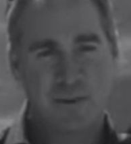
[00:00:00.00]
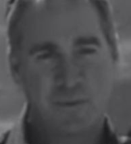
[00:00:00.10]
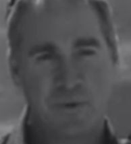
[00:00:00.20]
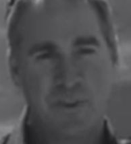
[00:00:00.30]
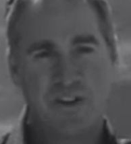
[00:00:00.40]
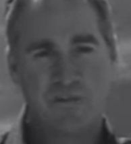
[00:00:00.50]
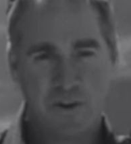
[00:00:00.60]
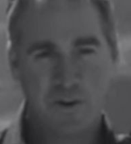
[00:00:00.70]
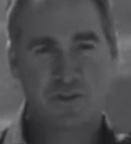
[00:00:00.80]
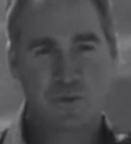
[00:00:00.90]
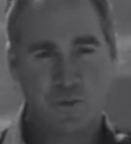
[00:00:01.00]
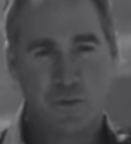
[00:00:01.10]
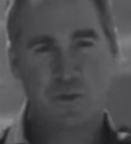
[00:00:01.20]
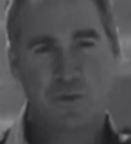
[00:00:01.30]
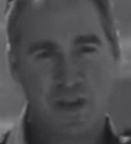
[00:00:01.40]
within a fairly short
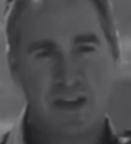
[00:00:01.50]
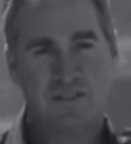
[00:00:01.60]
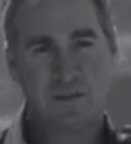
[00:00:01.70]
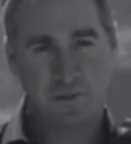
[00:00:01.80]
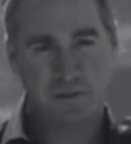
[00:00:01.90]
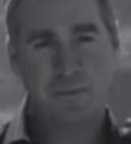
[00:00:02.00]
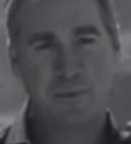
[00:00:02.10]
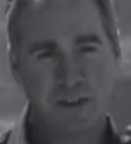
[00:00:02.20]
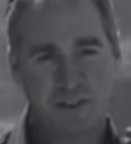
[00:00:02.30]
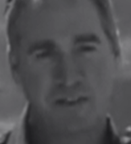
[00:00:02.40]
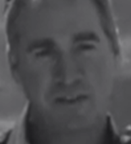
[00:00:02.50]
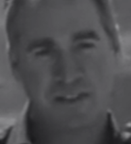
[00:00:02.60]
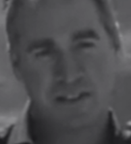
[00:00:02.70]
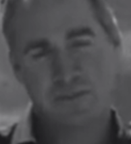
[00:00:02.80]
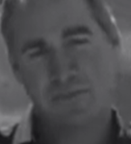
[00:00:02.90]
order, we actually built up an engineering
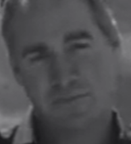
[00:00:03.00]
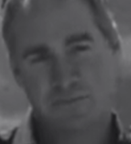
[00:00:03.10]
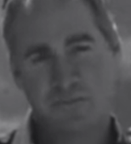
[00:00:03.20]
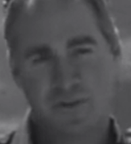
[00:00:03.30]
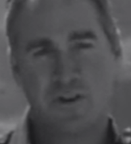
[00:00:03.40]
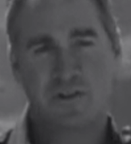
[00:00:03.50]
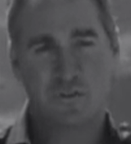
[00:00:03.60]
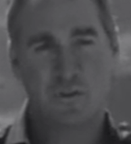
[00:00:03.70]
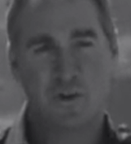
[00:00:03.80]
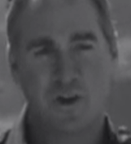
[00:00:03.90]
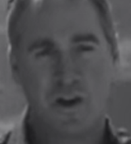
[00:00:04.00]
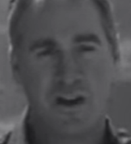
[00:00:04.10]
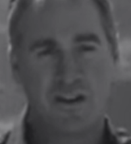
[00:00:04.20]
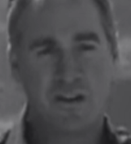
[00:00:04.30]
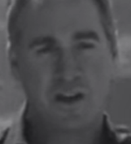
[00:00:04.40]
team and started to work
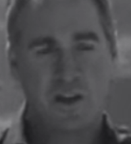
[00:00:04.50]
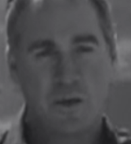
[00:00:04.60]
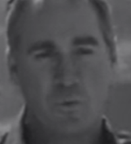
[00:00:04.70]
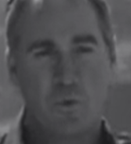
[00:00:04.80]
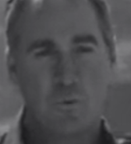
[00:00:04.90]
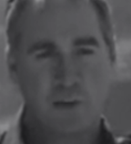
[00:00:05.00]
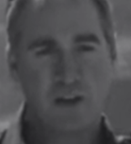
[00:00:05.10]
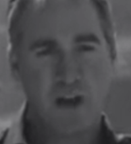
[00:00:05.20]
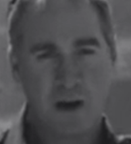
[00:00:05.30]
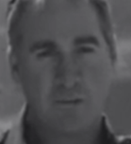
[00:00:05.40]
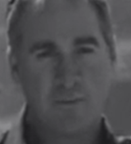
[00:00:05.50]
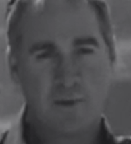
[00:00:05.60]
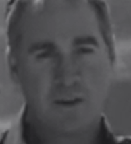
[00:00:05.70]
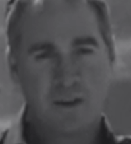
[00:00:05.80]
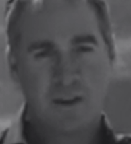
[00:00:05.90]
on what would become
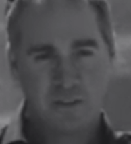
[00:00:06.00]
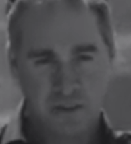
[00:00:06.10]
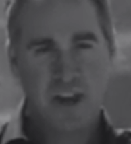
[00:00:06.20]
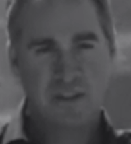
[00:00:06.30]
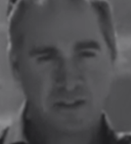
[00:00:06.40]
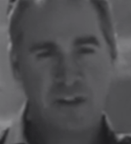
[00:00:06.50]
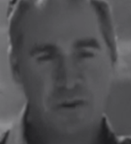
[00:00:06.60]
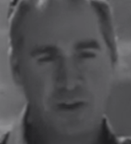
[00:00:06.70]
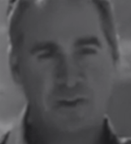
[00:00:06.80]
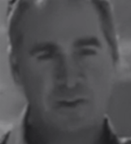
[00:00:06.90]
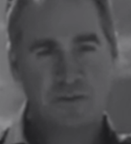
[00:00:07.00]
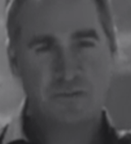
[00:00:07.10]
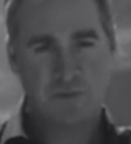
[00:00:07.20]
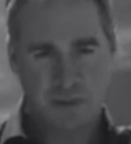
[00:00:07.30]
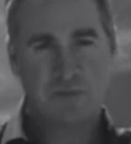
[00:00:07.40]
the next
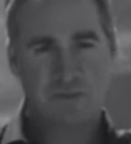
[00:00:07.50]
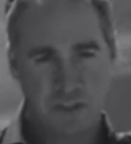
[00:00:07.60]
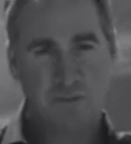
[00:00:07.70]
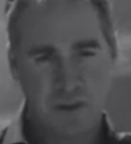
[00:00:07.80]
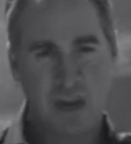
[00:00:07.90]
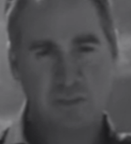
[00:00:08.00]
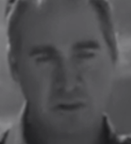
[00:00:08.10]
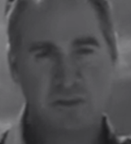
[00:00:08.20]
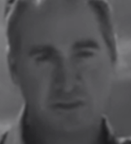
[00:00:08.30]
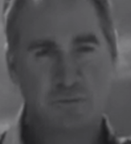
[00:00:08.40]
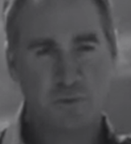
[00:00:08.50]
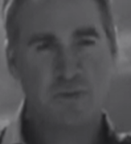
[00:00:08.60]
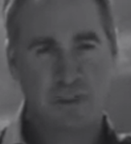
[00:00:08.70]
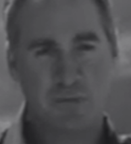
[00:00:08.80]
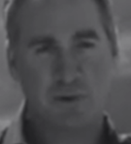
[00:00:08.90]
generation digital cinema camera, digital
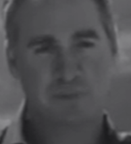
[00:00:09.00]
movie camera.